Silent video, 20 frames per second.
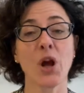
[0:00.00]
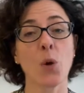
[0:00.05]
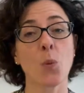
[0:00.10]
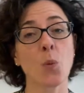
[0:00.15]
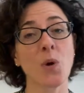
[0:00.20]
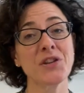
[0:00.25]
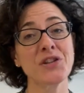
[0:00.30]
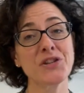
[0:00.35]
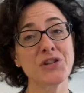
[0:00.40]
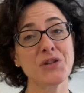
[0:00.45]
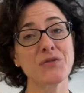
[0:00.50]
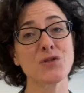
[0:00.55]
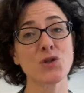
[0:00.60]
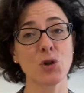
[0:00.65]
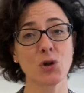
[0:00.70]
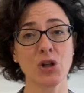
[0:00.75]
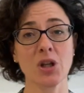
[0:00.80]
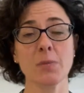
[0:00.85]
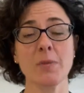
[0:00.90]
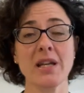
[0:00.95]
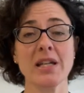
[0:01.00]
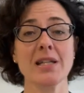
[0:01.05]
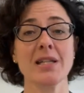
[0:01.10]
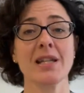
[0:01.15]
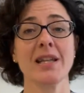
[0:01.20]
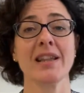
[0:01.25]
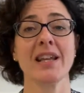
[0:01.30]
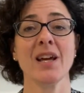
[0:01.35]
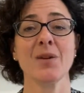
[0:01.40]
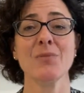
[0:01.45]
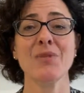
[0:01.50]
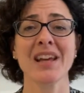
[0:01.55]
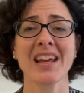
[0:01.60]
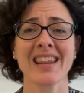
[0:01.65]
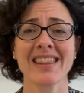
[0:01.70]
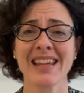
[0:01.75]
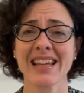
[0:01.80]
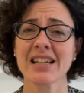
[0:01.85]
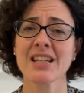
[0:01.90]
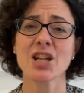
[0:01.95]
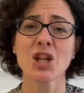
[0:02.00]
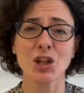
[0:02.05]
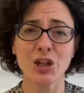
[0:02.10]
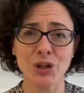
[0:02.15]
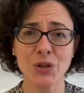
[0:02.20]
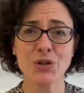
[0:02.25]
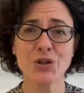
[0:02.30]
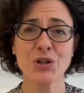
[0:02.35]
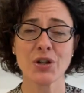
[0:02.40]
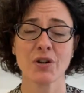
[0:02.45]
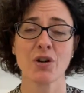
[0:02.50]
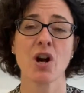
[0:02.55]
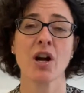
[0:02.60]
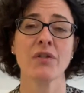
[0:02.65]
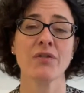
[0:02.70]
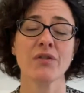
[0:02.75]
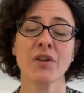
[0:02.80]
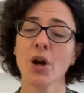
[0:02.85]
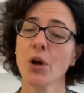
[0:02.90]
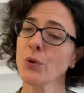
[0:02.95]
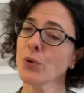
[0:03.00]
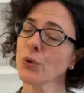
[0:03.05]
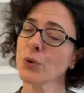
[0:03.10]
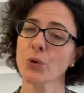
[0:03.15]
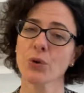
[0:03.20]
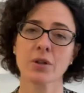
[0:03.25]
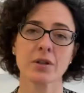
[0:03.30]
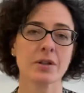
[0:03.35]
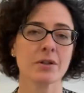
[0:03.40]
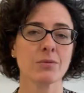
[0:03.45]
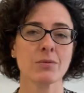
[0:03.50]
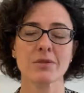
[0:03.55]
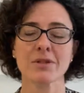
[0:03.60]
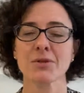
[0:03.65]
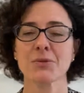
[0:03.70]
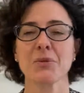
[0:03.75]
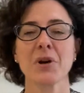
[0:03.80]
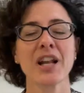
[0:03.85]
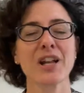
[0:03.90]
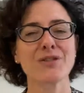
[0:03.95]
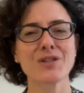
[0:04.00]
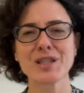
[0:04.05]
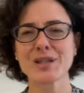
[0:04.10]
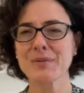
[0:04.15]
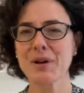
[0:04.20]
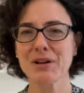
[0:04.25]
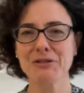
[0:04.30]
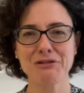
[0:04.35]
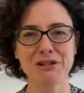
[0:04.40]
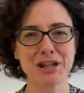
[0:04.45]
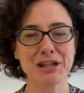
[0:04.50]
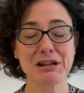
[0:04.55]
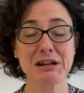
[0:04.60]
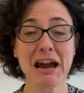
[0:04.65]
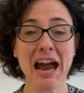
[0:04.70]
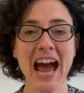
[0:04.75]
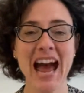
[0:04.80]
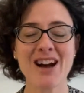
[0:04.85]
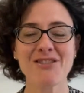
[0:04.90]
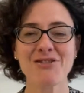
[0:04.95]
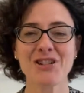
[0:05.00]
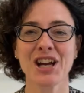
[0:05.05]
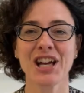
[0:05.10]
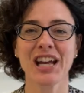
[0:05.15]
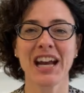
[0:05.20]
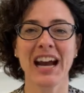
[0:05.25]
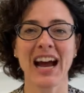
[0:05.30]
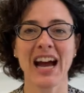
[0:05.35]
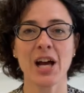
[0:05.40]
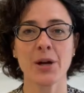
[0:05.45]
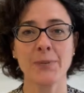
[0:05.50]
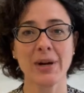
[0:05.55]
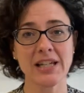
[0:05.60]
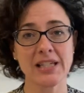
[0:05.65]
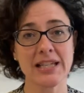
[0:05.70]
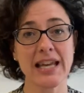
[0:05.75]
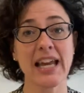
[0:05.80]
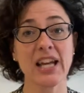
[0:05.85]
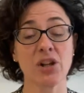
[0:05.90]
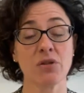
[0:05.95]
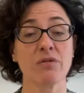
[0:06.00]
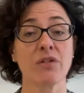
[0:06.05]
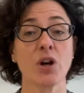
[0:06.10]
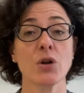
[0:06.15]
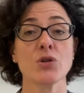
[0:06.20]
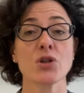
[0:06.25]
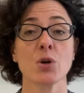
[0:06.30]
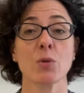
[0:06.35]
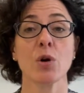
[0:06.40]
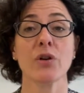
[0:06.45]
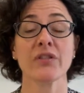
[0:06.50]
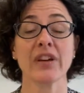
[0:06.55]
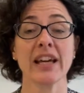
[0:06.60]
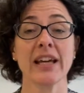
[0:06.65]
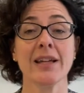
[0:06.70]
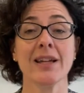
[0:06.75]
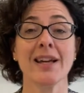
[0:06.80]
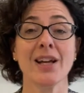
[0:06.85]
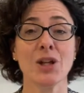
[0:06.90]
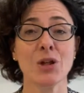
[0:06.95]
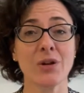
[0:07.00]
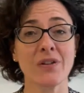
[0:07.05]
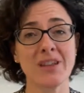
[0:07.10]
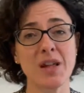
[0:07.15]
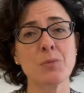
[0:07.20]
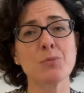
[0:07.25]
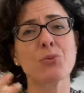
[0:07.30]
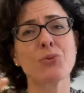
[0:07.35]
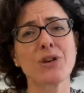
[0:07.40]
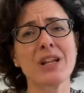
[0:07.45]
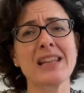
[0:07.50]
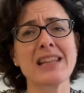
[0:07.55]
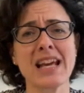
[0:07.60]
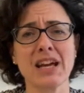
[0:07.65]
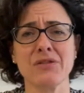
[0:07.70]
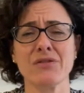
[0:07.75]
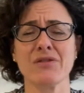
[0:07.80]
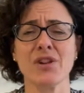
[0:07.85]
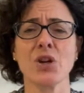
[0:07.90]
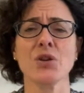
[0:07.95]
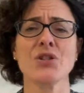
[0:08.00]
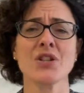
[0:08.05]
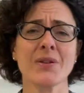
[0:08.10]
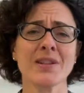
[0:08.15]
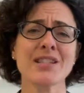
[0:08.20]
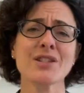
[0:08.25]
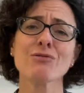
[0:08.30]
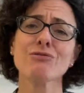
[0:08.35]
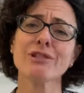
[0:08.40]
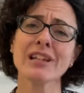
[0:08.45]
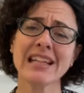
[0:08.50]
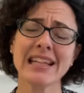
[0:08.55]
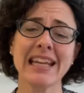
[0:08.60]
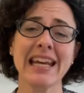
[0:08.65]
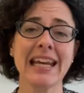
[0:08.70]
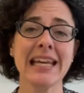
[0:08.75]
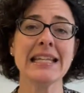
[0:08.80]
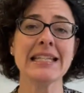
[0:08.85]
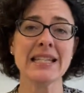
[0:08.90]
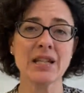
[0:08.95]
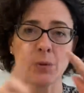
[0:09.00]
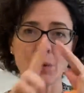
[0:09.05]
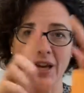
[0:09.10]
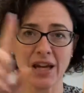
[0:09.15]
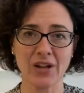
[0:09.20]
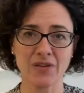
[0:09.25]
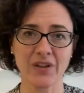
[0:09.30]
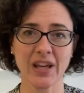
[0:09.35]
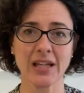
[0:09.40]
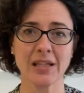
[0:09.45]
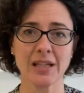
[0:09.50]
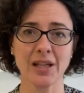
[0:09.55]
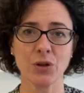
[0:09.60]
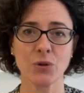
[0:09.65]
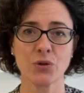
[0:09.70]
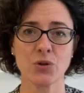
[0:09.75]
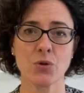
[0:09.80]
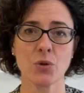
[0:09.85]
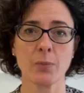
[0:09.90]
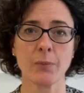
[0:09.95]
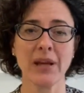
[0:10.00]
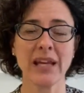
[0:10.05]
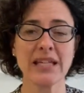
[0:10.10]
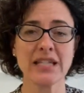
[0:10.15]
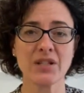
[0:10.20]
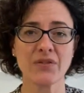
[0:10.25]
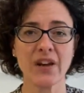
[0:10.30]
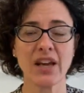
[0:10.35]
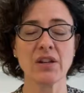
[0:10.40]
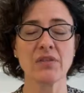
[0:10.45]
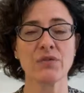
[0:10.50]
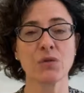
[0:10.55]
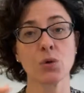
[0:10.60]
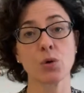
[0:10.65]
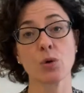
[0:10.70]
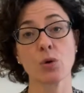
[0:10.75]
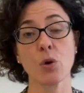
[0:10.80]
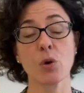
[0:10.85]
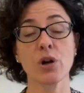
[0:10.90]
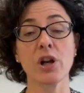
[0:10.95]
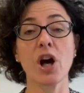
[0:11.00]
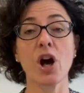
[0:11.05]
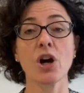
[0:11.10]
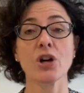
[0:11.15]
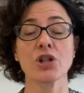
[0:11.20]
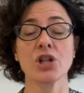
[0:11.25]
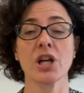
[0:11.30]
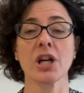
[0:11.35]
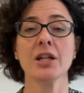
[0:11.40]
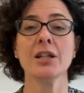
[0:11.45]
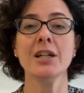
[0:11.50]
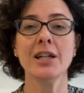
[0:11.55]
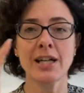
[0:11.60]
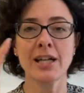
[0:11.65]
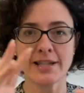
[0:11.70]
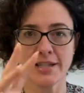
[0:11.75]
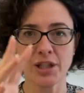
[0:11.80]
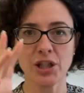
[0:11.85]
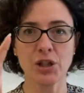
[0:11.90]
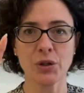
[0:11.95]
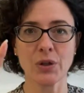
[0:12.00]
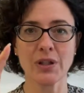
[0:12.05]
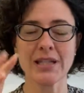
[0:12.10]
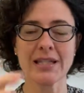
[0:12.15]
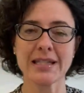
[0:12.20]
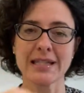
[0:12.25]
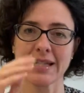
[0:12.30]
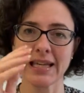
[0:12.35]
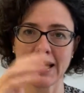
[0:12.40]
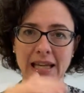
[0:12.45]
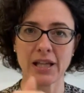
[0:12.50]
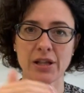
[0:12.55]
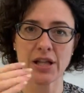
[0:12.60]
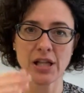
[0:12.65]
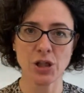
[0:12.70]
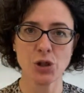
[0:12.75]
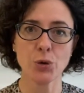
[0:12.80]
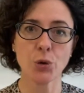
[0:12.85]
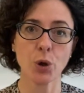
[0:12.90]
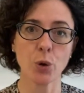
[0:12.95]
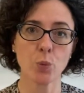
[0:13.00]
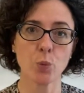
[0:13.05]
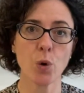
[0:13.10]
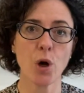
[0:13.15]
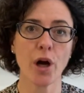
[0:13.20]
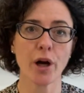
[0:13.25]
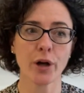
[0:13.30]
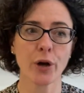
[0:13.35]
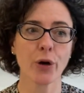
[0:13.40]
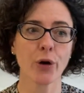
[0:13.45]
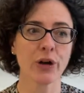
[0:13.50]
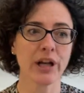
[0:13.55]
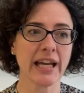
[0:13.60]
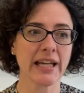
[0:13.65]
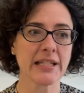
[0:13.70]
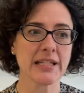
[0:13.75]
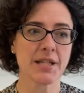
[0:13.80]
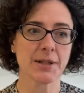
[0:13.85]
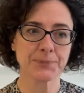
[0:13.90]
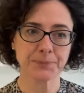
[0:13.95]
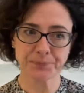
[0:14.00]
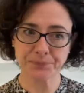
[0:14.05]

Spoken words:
Once you've documented them, then use your iPhone or whatever smartphone you have, and take a photo of it. You can then print that photo. It's a really easy way of getting it onto a piece of A4 or larger, so that you can see it and then you can work on it.